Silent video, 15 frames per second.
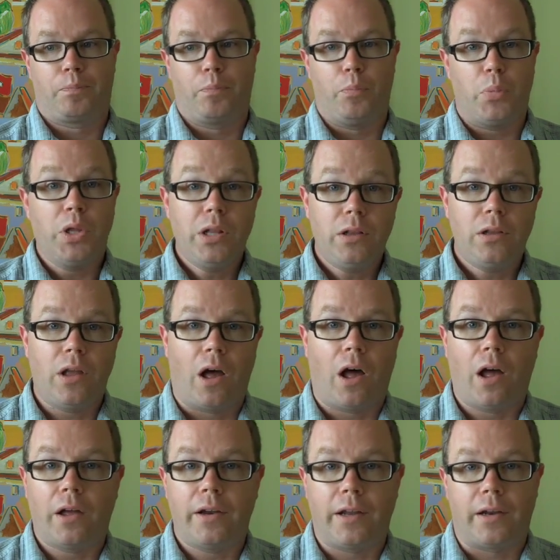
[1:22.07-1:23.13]
build
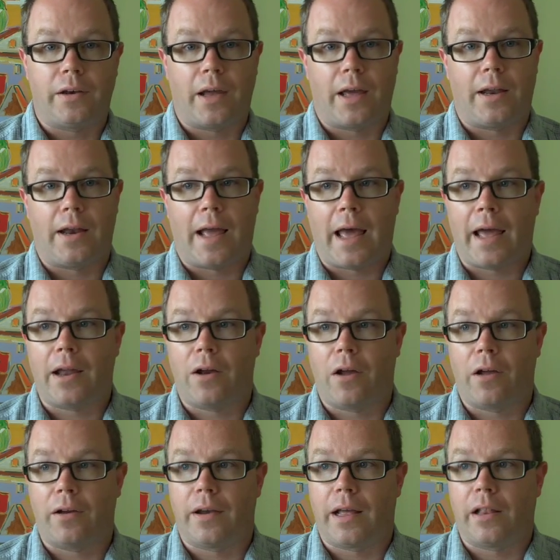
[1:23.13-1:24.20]
on and add
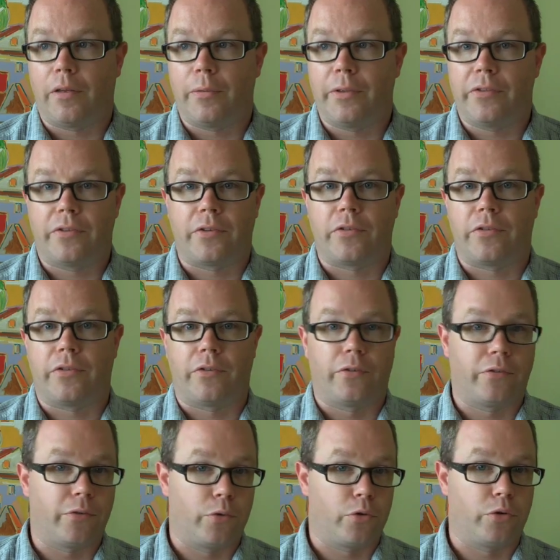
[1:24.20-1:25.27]
on elements such as your
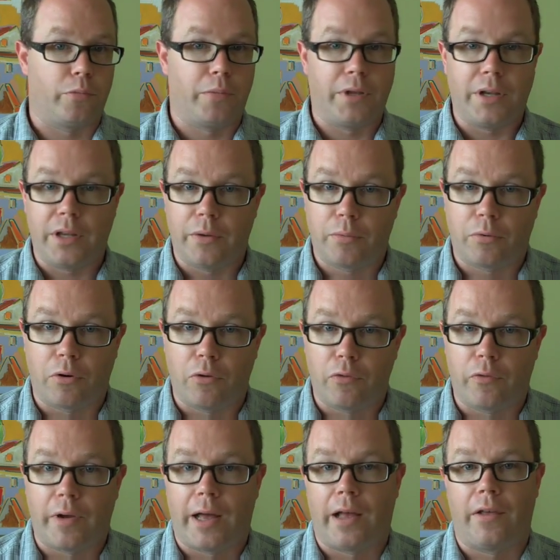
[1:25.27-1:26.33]
social media
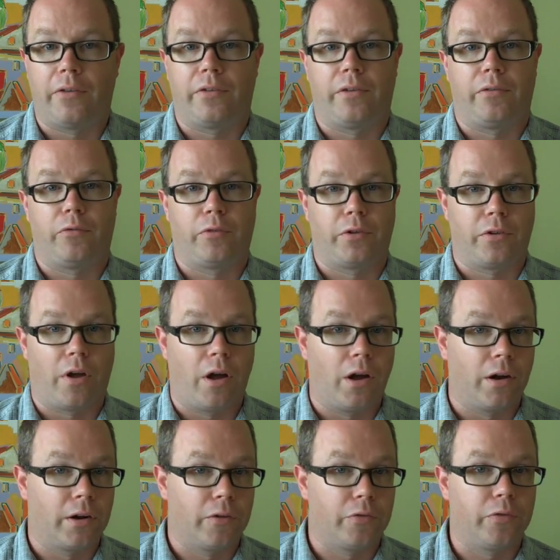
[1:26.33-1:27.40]
profiles and
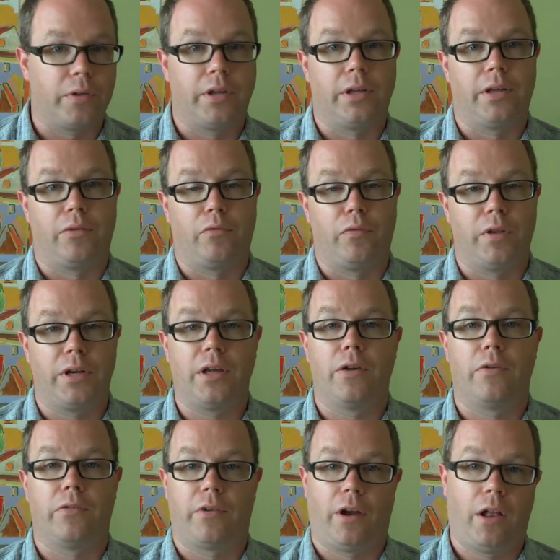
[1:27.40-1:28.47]
photography and
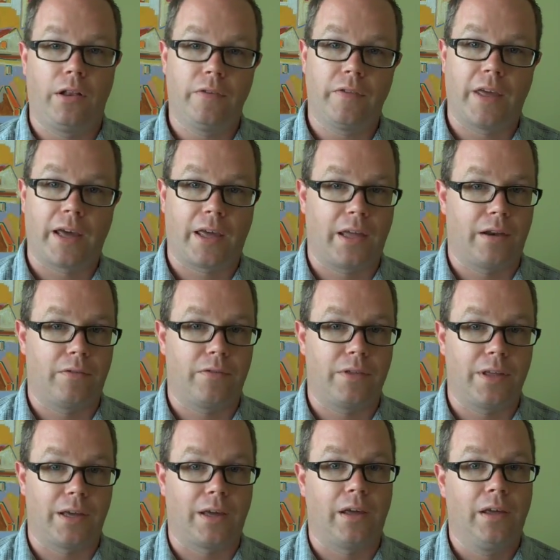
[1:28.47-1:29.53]
videos and all of that kind of
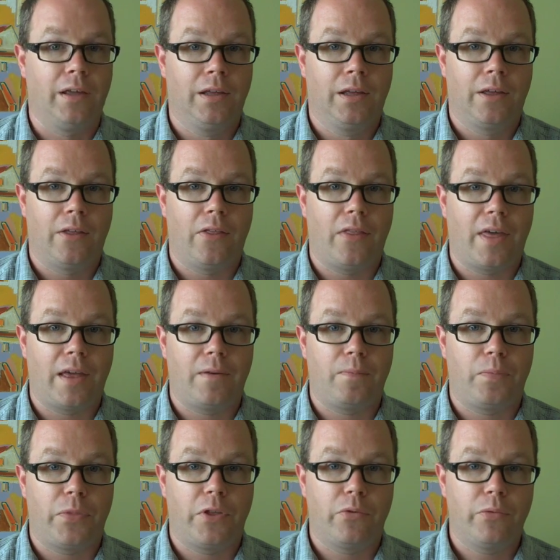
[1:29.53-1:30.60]
thing, then
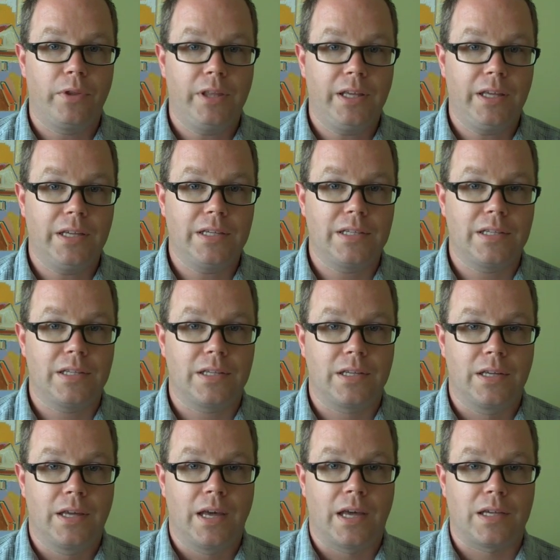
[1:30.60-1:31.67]
there really isn't
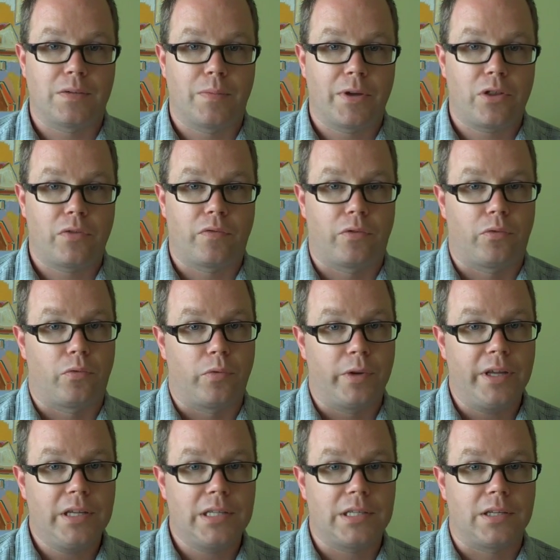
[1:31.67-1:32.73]
as much of a
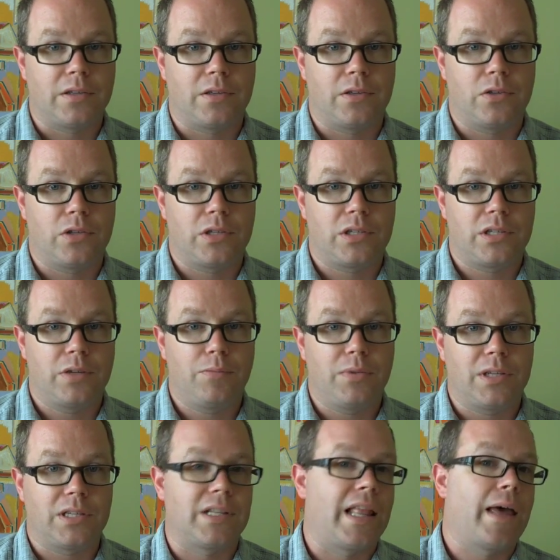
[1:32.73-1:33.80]
reason to just simply
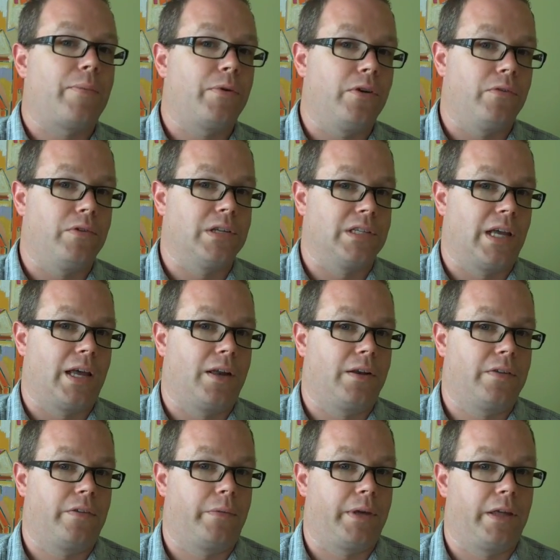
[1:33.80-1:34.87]
slap a new design on
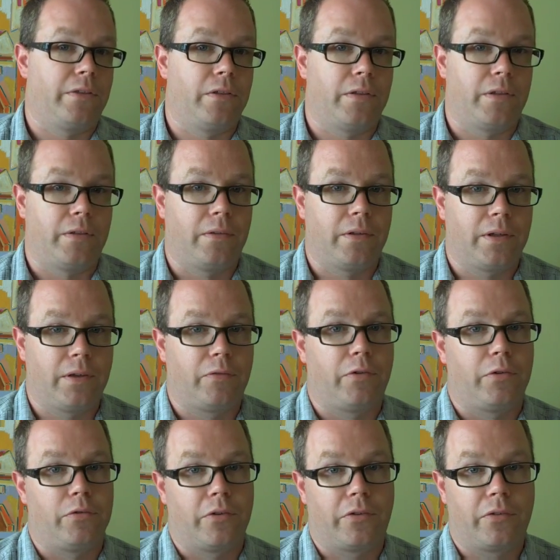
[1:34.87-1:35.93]
something, other than if
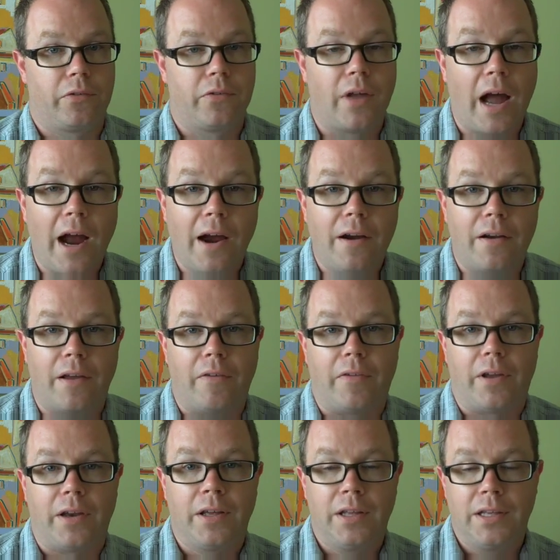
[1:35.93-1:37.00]
you're just tired of
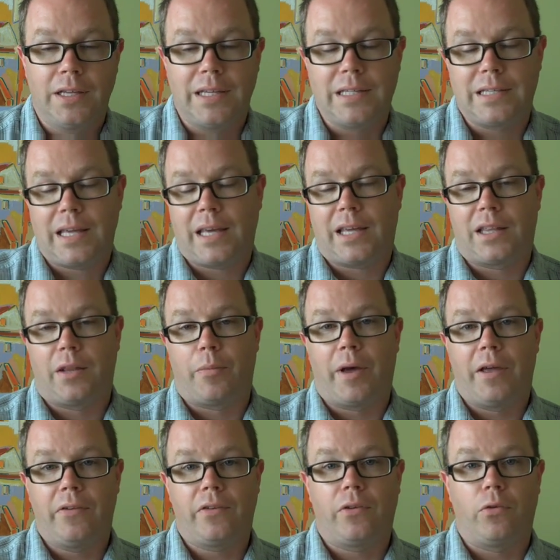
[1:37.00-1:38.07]
it. It's like in the
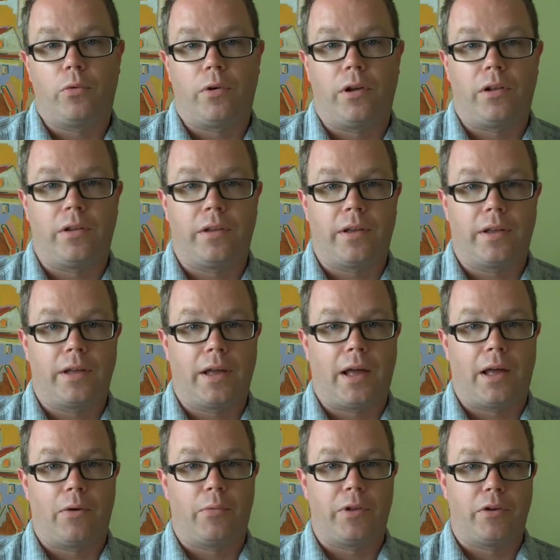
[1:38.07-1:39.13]
bicycle world,
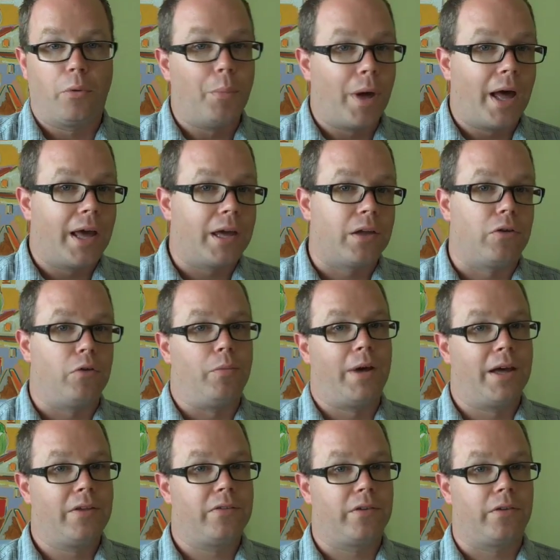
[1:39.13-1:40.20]
when you're buying a new
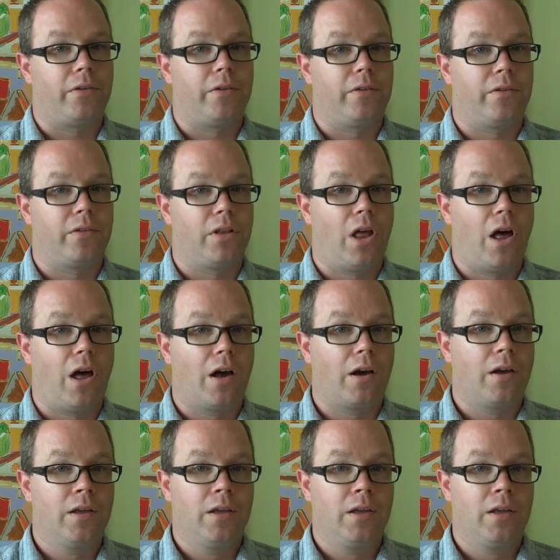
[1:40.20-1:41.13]
bicycle, as long